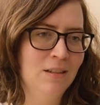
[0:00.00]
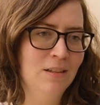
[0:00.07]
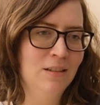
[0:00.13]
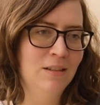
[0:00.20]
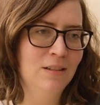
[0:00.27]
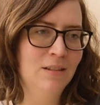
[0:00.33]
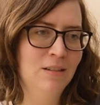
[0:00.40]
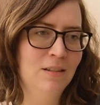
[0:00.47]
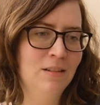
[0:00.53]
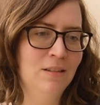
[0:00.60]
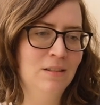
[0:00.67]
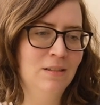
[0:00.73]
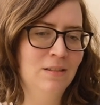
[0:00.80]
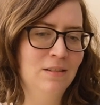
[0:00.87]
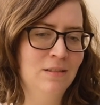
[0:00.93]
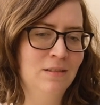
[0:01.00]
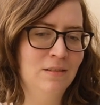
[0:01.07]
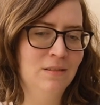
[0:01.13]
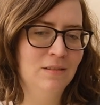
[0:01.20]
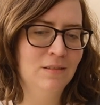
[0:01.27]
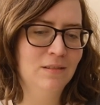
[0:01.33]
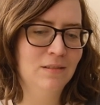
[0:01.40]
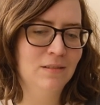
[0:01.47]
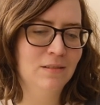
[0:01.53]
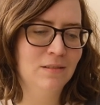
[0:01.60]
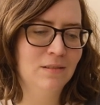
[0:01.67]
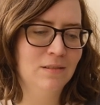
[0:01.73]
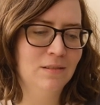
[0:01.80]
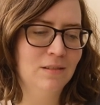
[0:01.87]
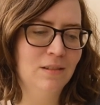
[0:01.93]

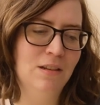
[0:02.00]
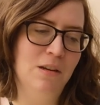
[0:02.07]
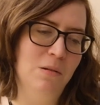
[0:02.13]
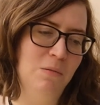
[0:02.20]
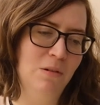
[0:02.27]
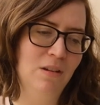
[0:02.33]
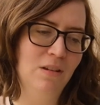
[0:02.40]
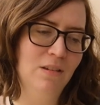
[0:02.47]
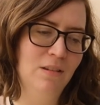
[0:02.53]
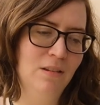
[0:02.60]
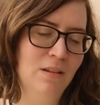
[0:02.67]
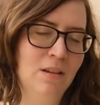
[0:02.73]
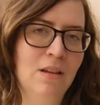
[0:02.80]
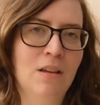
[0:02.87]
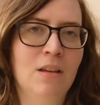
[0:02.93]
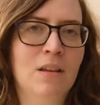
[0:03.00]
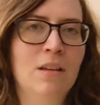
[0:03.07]
Nobody speaks.